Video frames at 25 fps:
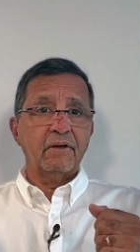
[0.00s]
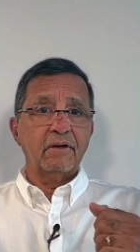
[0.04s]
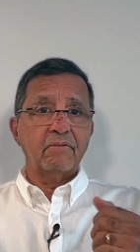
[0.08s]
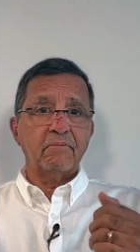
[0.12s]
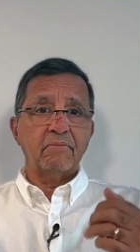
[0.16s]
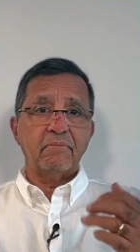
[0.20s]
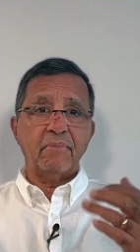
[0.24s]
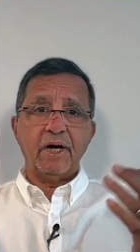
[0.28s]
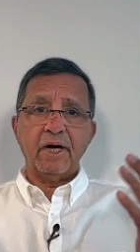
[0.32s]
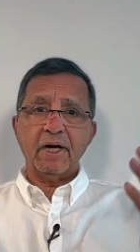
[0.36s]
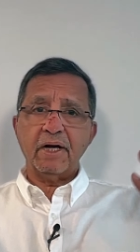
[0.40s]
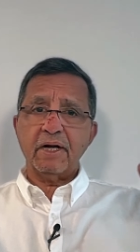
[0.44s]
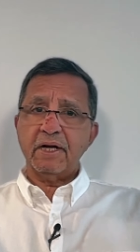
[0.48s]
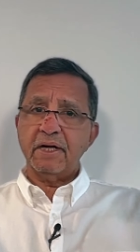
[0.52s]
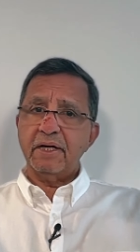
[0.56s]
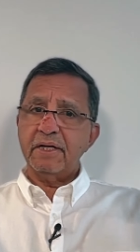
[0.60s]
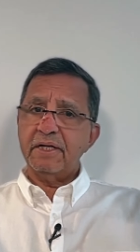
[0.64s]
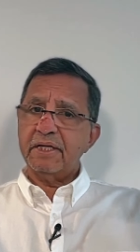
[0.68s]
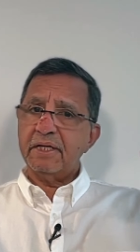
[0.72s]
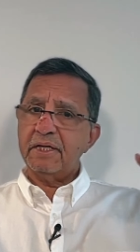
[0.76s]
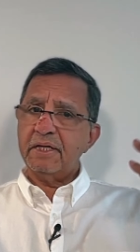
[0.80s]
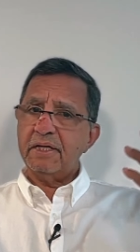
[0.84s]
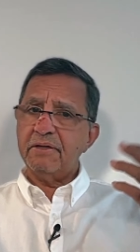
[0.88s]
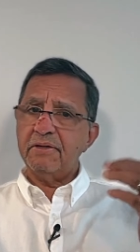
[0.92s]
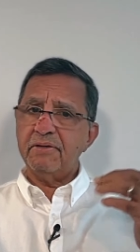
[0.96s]
Mark
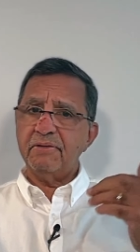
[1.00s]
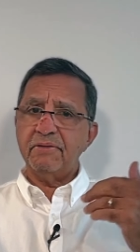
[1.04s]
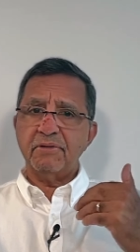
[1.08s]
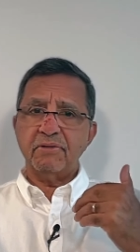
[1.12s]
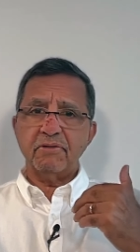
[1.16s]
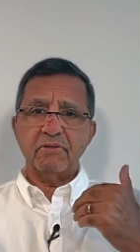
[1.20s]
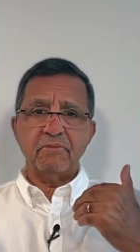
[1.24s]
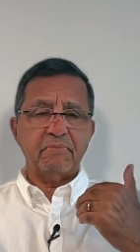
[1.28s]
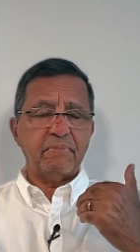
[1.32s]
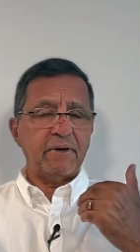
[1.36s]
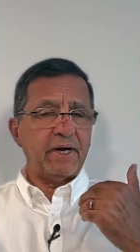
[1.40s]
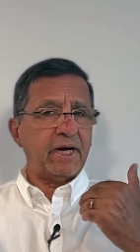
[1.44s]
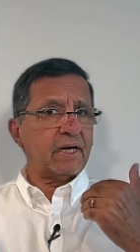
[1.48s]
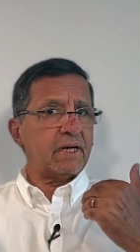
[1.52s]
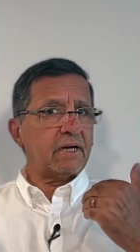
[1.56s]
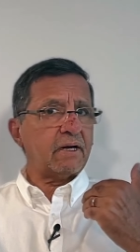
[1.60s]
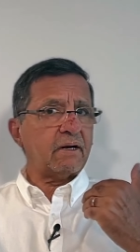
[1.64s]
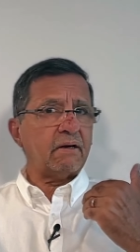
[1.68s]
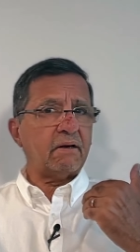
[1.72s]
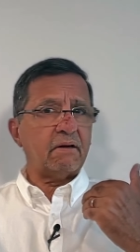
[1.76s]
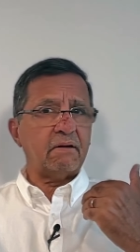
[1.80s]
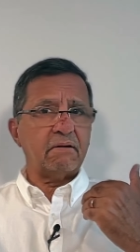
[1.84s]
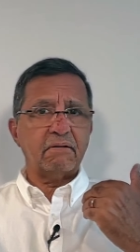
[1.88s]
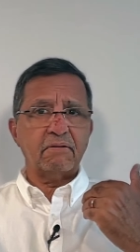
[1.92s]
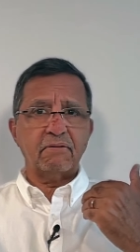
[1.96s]
continued to
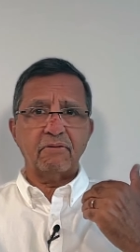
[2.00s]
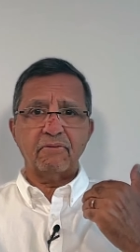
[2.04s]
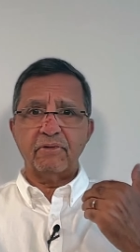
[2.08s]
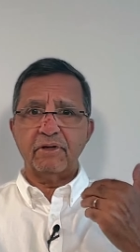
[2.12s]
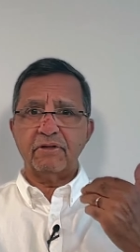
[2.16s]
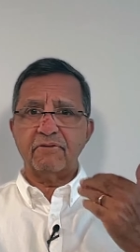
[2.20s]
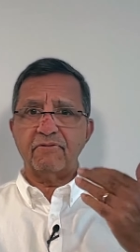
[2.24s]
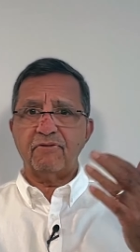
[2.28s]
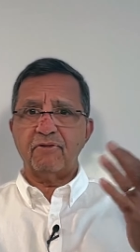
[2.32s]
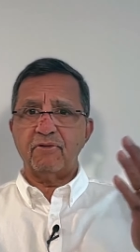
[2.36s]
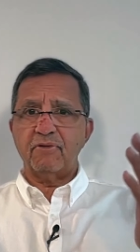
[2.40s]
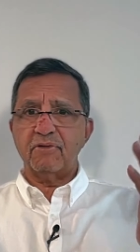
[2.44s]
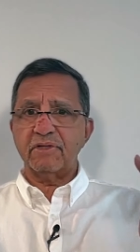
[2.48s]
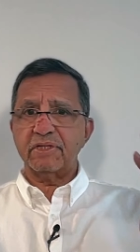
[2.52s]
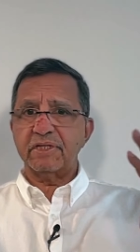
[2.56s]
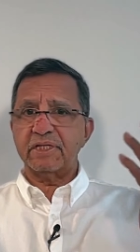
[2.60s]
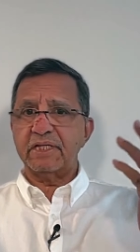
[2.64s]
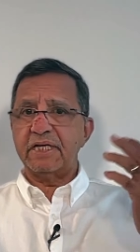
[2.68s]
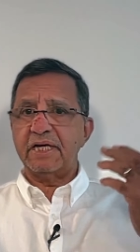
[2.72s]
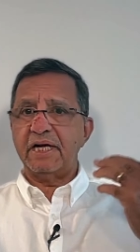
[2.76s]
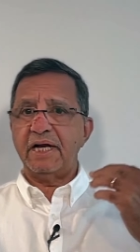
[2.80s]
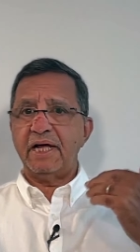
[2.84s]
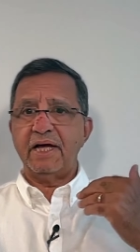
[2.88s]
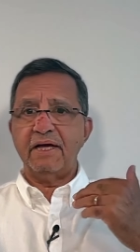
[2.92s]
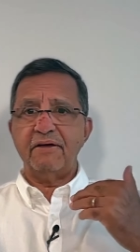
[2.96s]
battle with
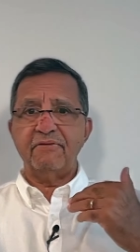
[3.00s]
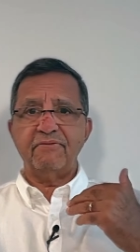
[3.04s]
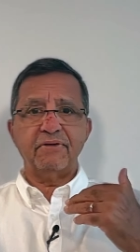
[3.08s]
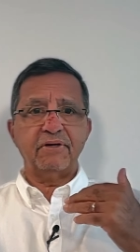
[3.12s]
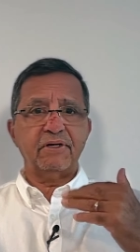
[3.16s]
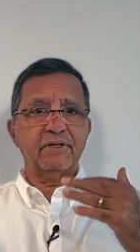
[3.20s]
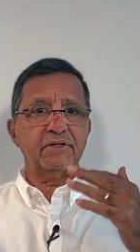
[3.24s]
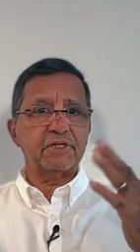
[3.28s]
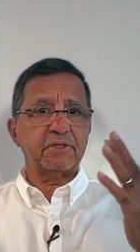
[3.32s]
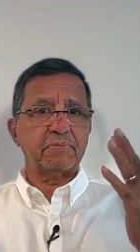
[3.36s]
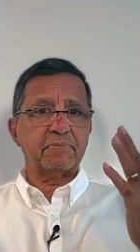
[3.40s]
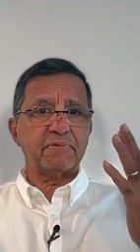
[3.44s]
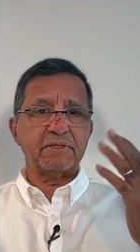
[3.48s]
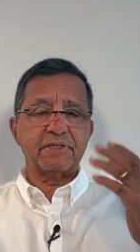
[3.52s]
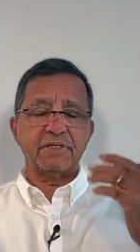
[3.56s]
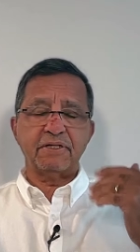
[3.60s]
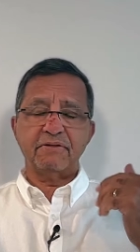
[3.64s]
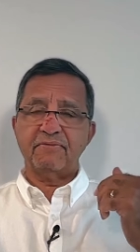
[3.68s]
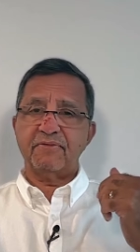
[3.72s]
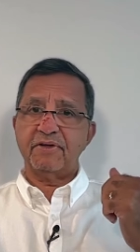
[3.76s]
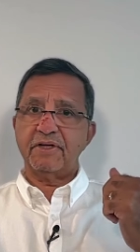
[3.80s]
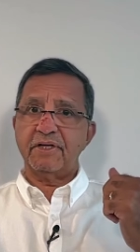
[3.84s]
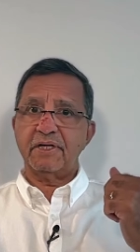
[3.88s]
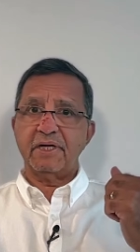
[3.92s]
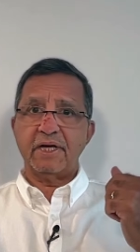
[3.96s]
forcing life in a
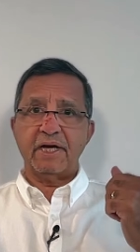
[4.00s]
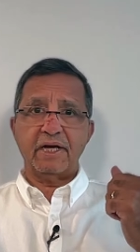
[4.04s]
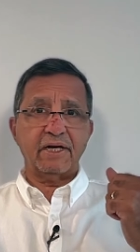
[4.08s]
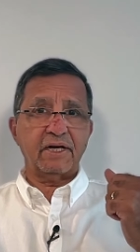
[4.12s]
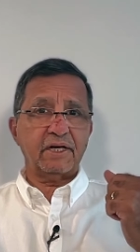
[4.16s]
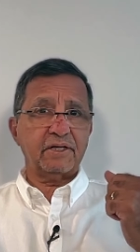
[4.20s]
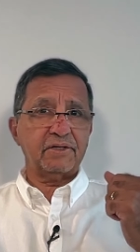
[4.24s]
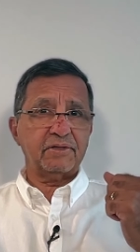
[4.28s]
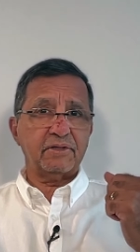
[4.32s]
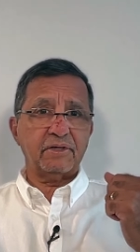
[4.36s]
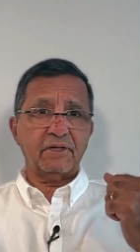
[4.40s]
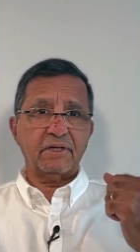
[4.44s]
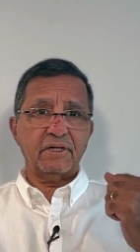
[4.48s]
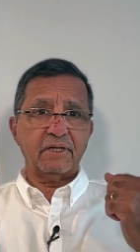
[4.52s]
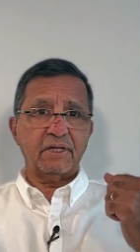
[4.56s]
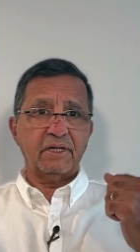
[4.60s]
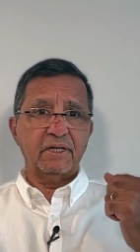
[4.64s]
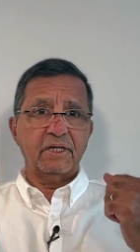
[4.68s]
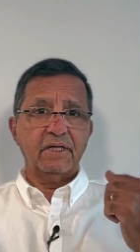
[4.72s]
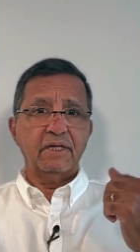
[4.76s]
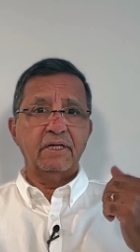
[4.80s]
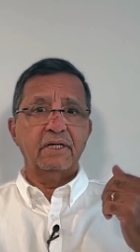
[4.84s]
specific direction.